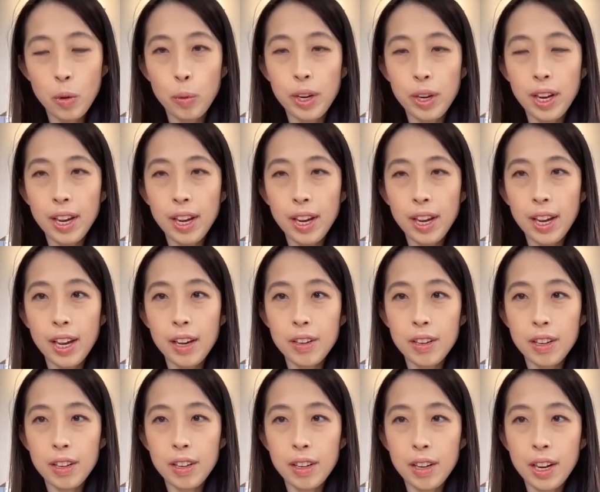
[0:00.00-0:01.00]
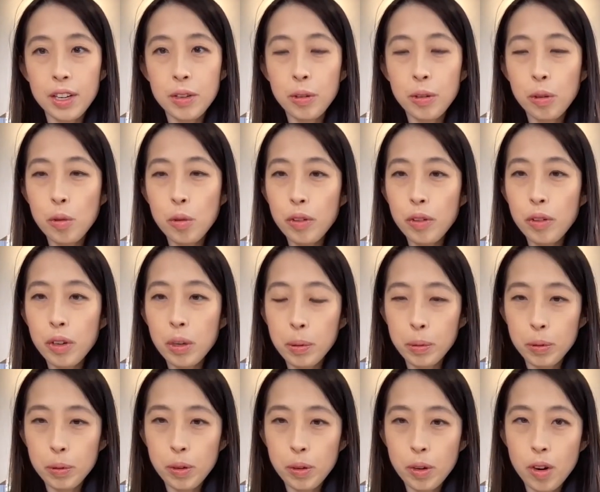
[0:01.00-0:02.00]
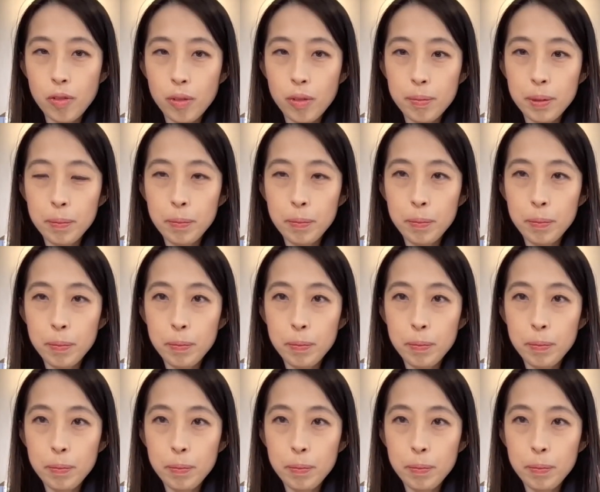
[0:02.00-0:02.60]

I took over a protocol from a